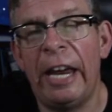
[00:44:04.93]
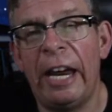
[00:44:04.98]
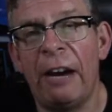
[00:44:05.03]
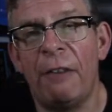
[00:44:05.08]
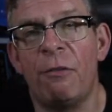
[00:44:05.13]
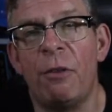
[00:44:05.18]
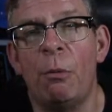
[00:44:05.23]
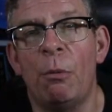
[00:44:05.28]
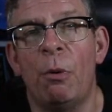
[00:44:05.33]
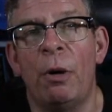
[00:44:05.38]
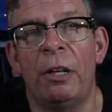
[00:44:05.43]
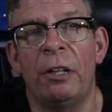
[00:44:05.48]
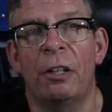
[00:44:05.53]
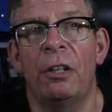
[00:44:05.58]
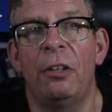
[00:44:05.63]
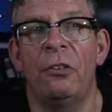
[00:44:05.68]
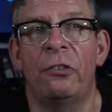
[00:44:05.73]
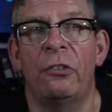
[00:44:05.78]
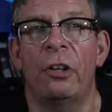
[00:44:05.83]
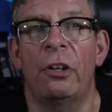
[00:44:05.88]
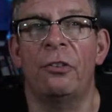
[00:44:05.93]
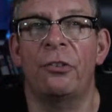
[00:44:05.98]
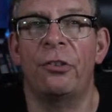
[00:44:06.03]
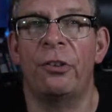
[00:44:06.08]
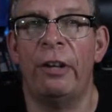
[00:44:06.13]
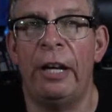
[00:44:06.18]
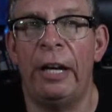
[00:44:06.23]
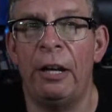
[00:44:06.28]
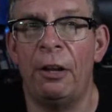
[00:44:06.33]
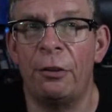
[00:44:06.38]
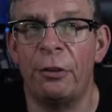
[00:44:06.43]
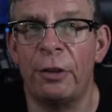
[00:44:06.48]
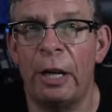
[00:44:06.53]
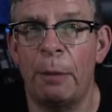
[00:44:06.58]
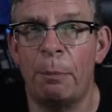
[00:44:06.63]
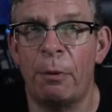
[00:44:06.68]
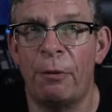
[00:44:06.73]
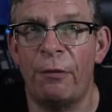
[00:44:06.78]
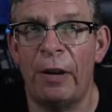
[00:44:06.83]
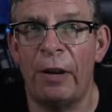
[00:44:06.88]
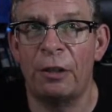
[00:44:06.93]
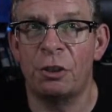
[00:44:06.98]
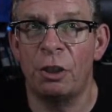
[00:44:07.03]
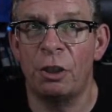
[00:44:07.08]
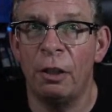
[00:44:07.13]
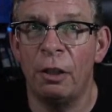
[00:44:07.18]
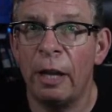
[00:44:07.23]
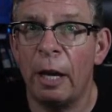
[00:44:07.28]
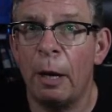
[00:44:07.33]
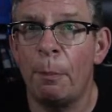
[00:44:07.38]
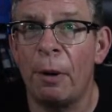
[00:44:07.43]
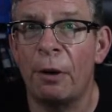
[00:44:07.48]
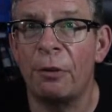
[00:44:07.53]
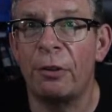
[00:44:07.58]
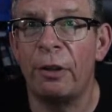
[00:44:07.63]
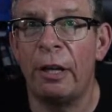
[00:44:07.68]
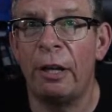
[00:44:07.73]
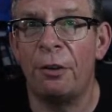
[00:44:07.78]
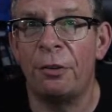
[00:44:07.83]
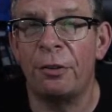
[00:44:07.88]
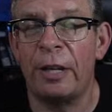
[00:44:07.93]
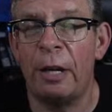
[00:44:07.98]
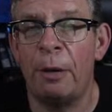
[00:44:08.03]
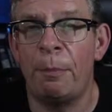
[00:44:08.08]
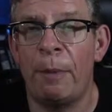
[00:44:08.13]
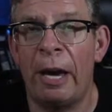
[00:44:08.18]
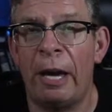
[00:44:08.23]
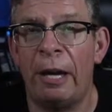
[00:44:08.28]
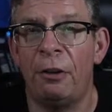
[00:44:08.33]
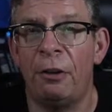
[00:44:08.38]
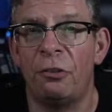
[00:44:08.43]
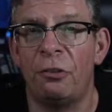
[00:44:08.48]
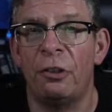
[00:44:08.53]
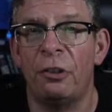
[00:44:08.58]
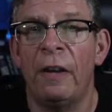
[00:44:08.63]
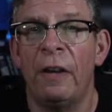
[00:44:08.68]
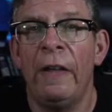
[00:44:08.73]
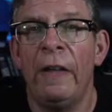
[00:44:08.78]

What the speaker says: everyone consults their healthcare professional about their healthcare matters.